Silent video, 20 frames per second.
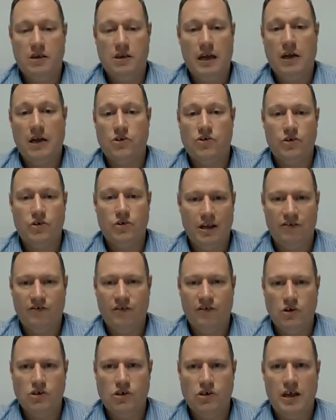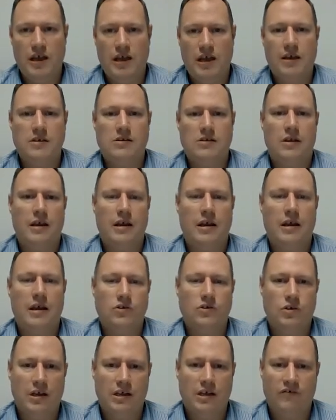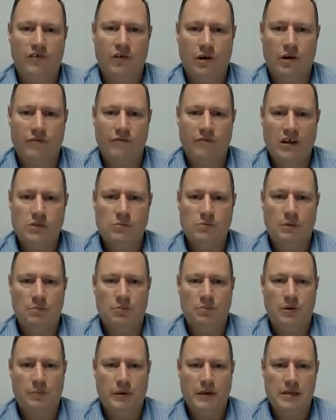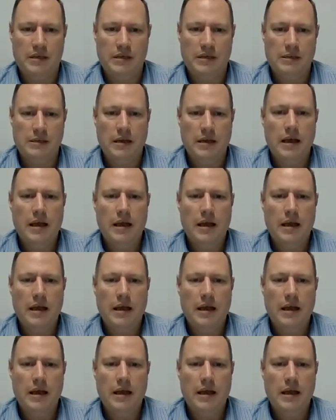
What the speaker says: you can't transfer shares, you can't transfer investment properties